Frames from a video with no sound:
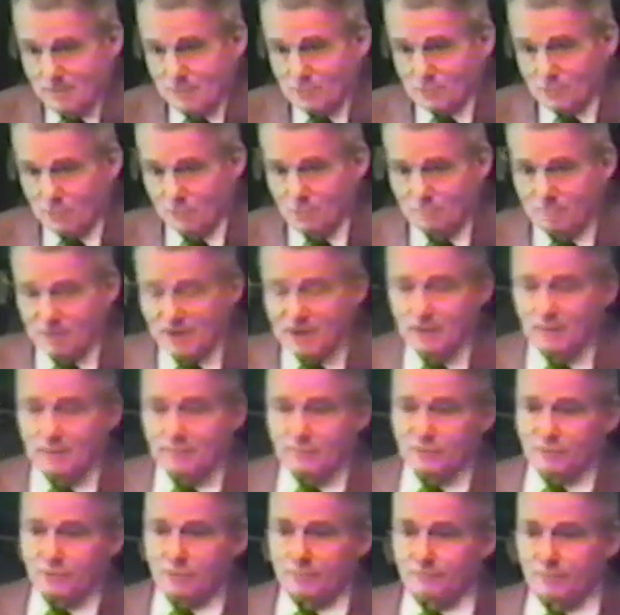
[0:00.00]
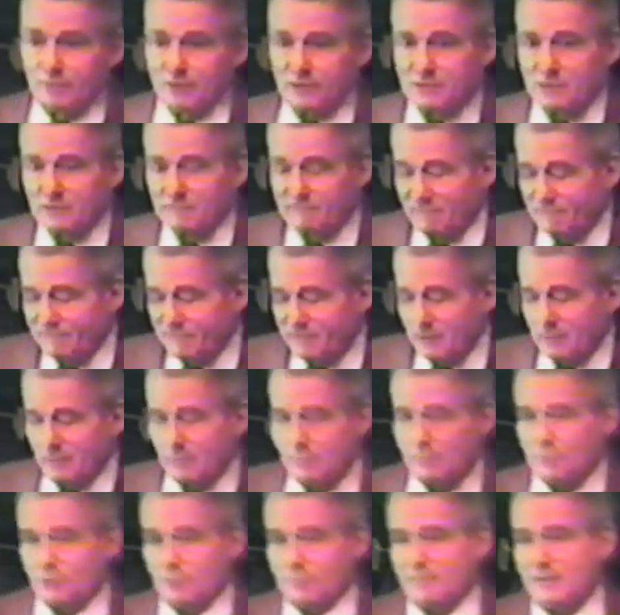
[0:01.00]
So Balaam is a picture of a
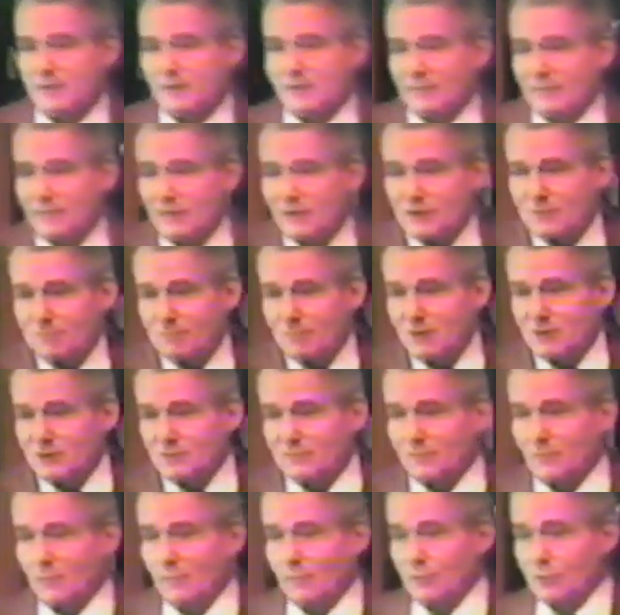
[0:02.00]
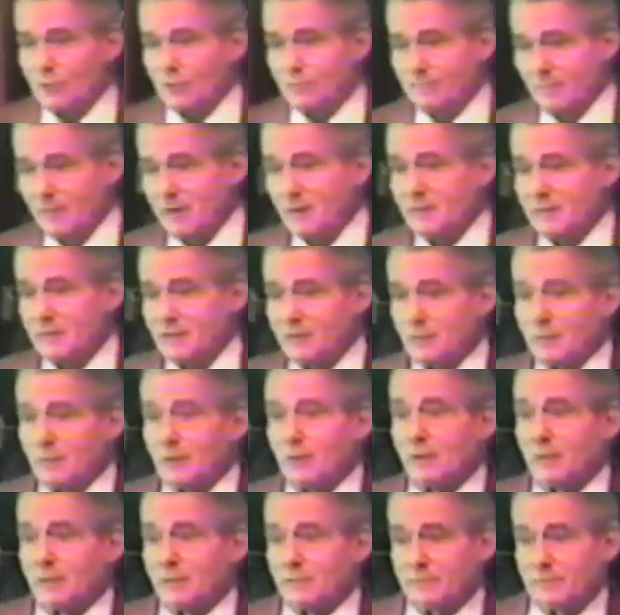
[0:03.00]
fellow who's speaking the inspiration of the Holy Spirit, and he
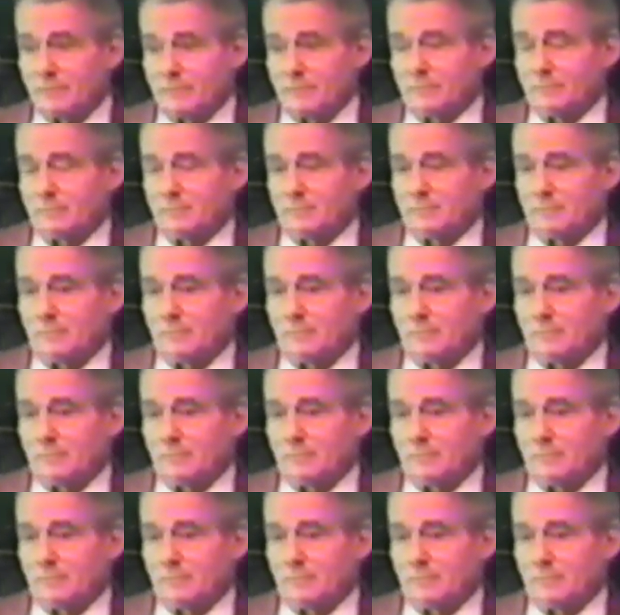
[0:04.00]
lost.